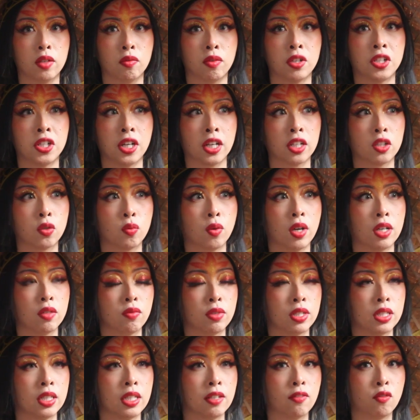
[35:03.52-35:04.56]
Reject what?
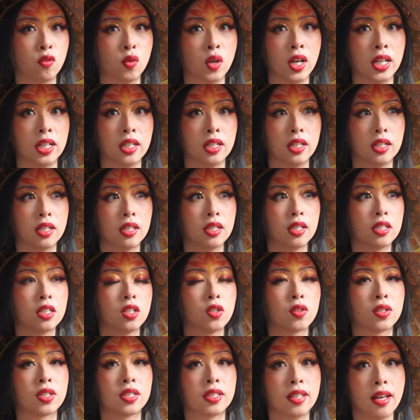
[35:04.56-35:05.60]
Receive what?
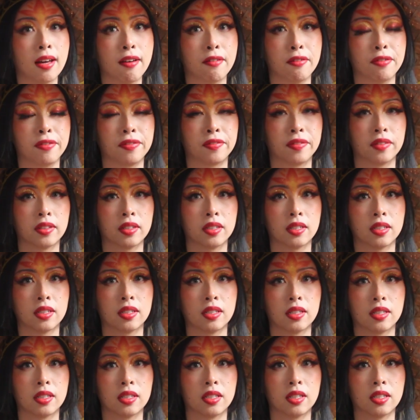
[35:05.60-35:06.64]
Yourself,
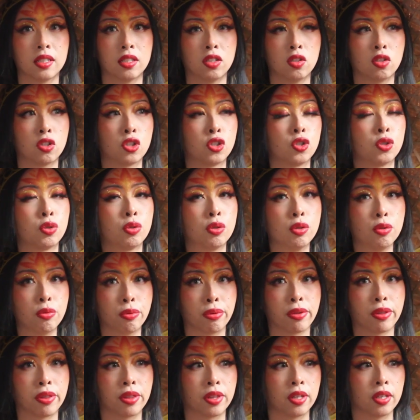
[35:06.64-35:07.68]
your
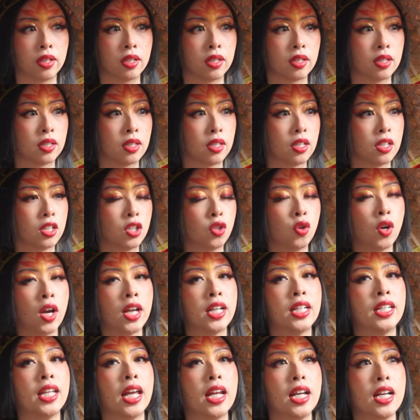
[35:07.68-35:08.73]
truth, your
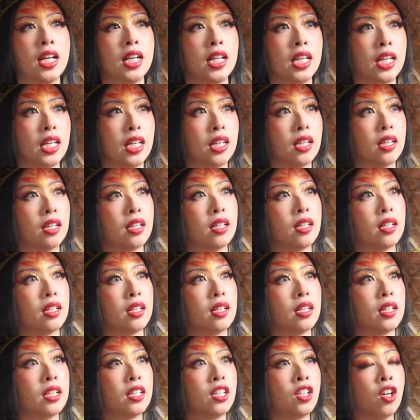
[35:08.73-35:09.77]
identity,
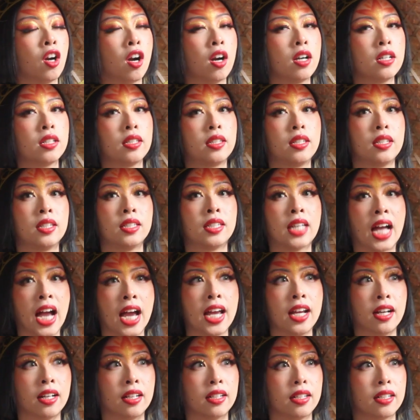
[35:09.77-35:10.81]
your heart's
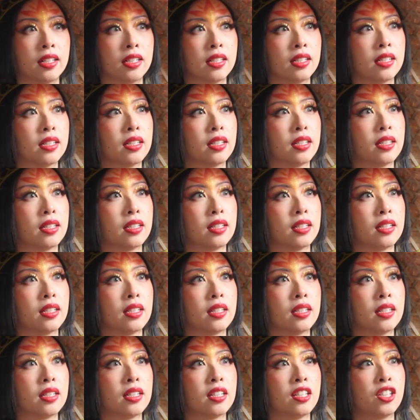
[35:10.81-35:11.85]
desire,
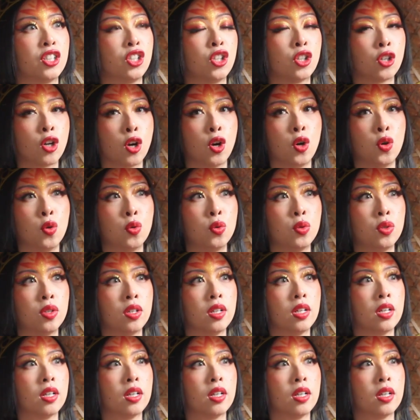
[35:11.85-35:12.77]
your own